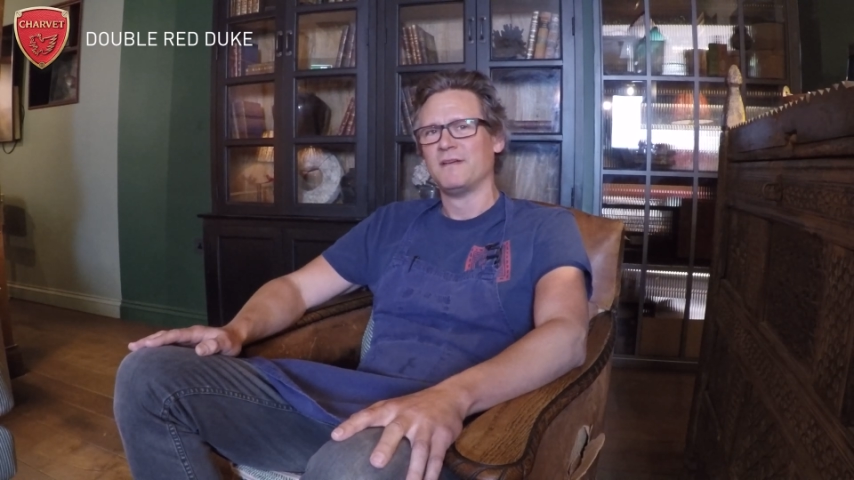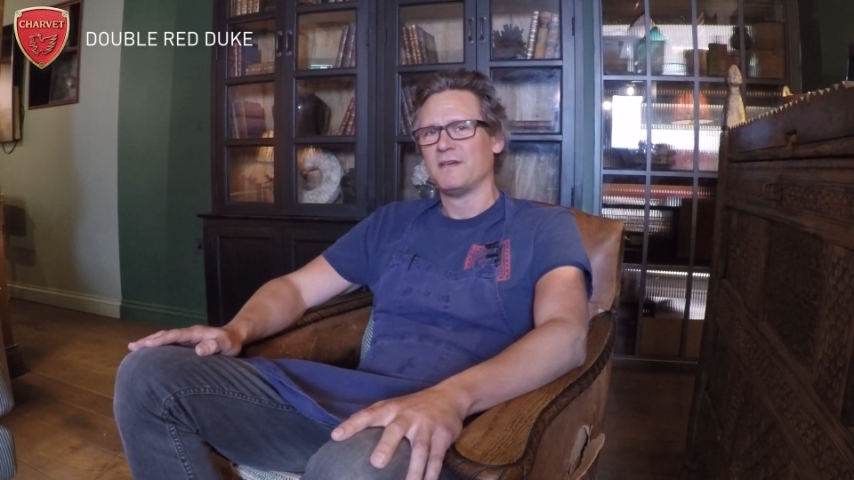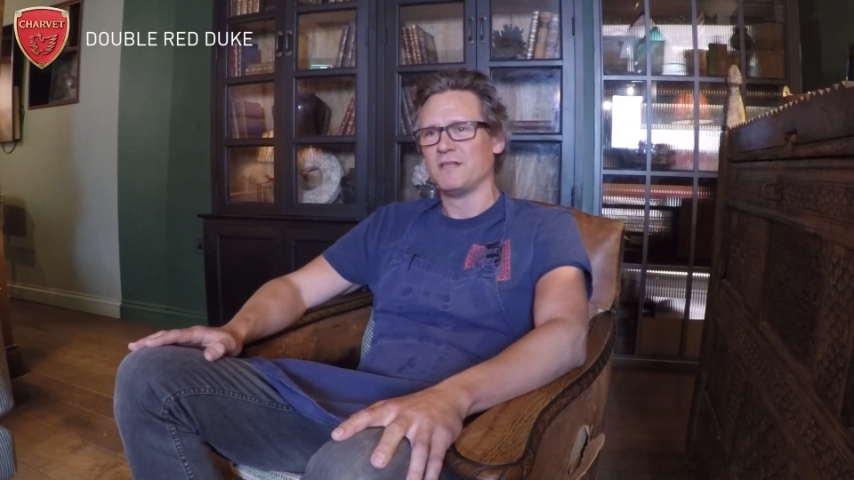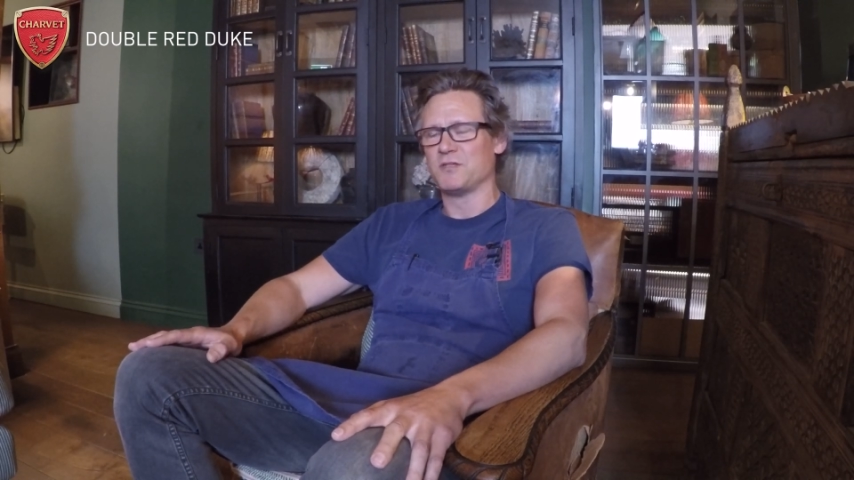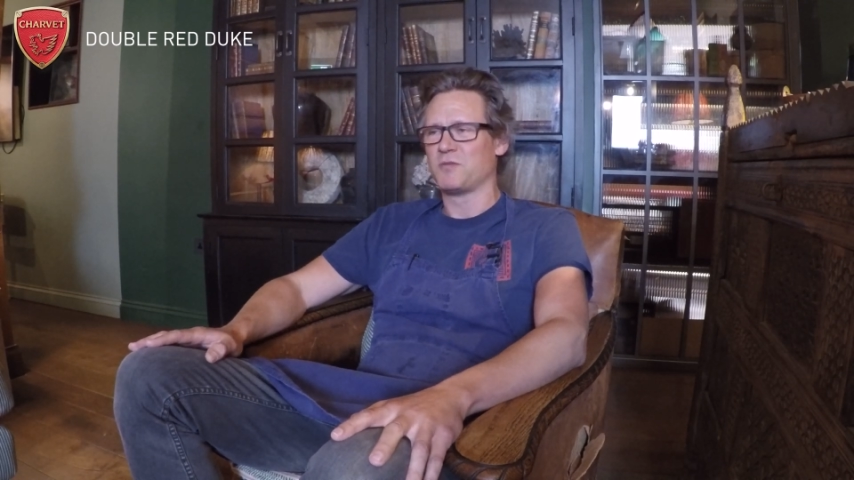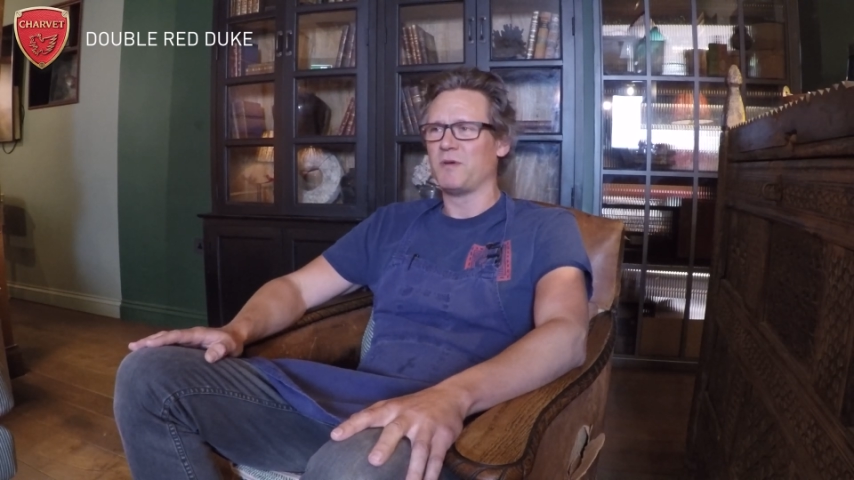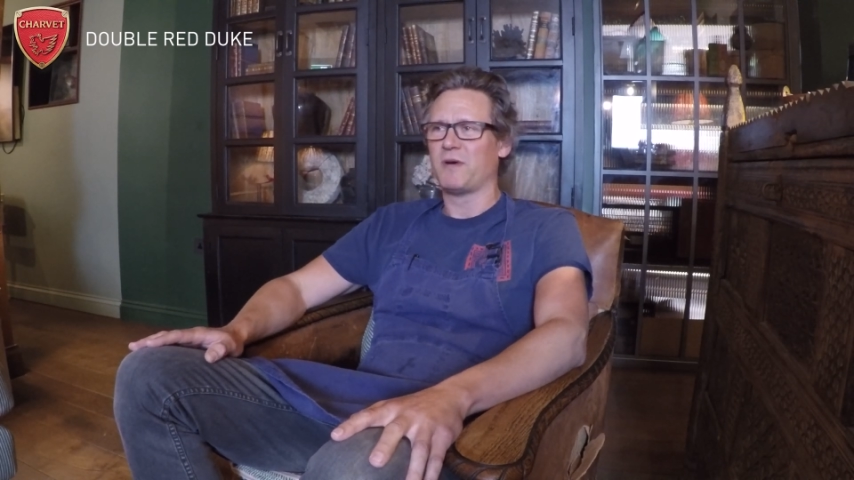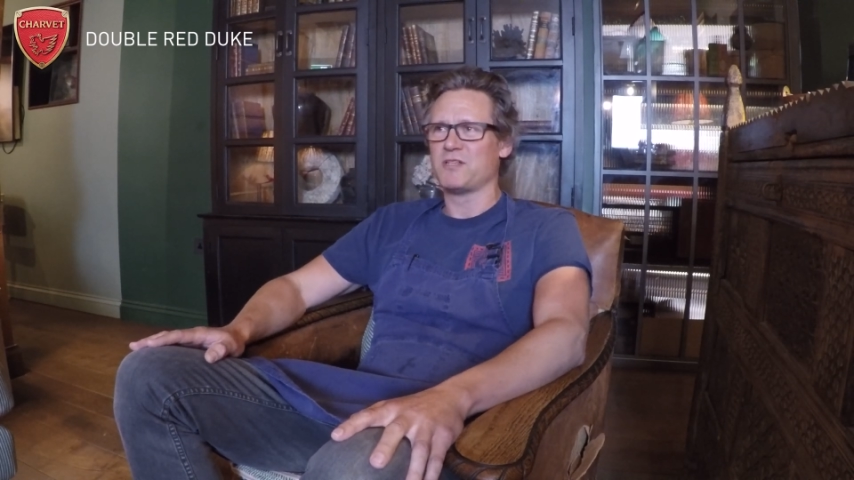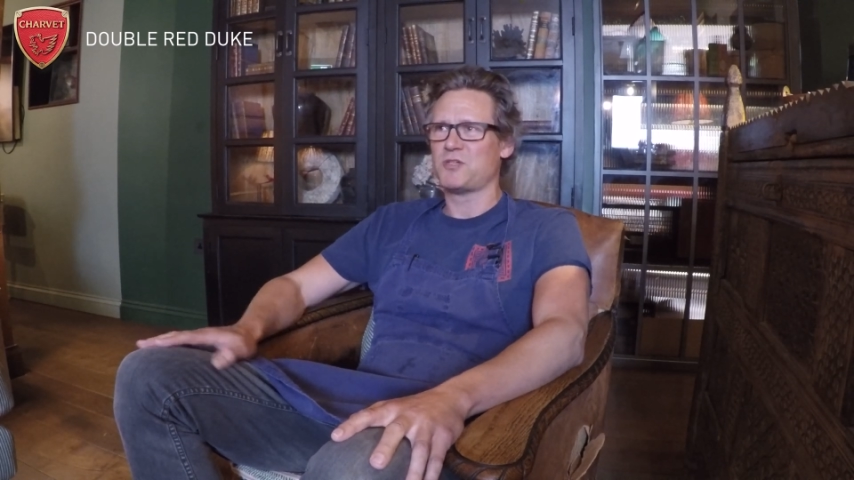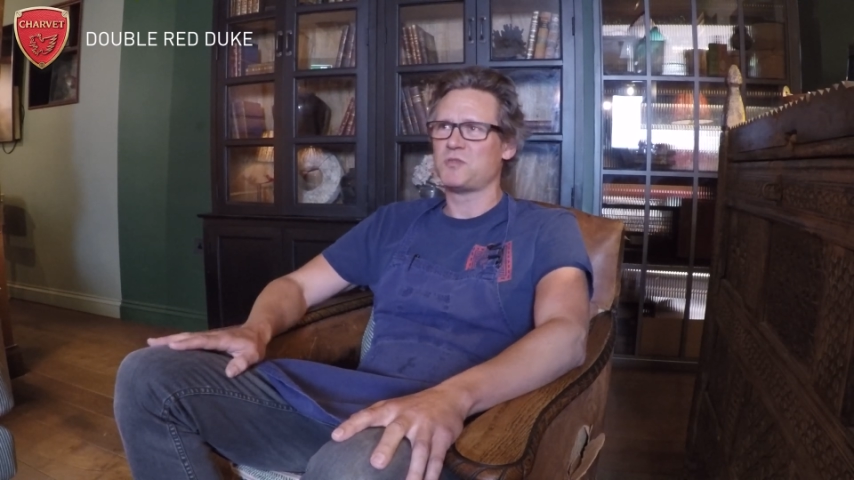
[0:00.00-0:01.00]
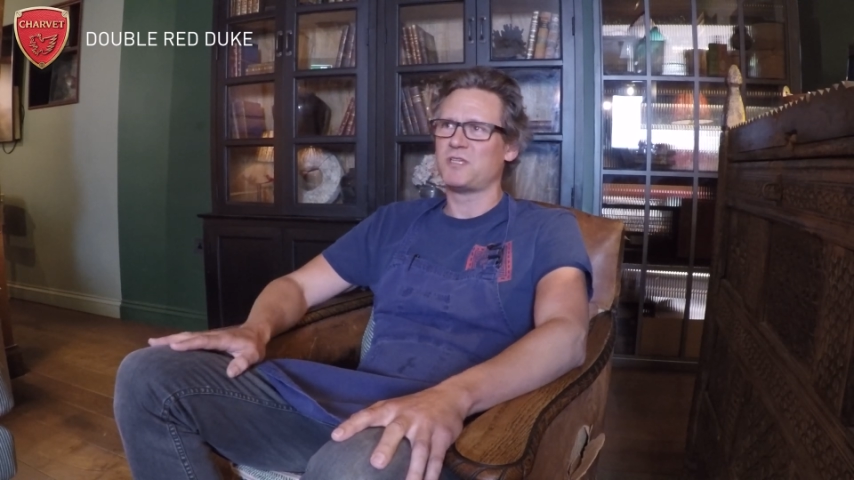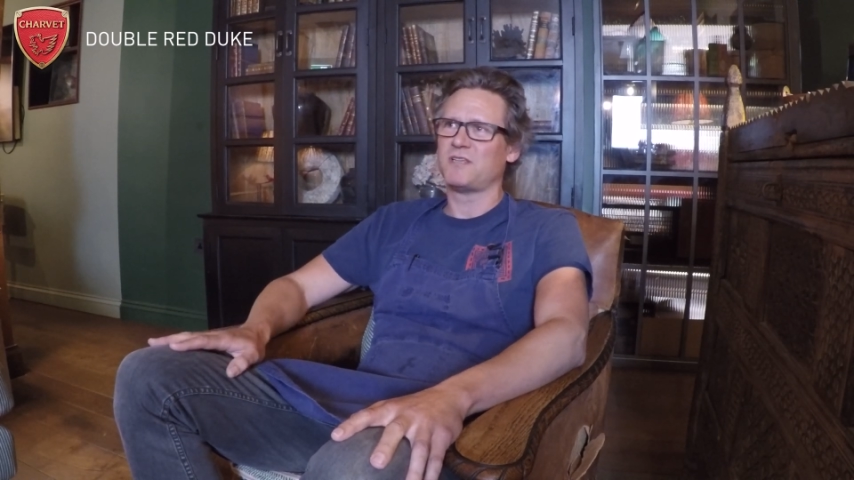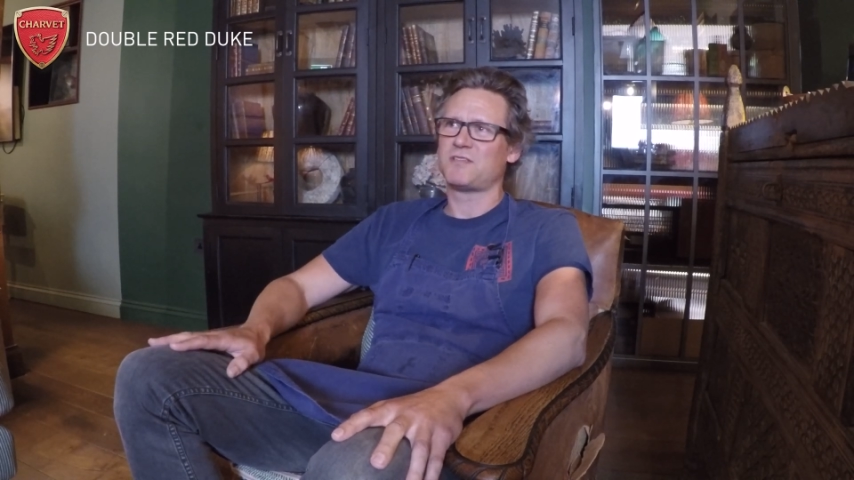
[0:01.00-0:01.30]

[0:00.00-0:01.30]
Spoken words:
It used to be my duty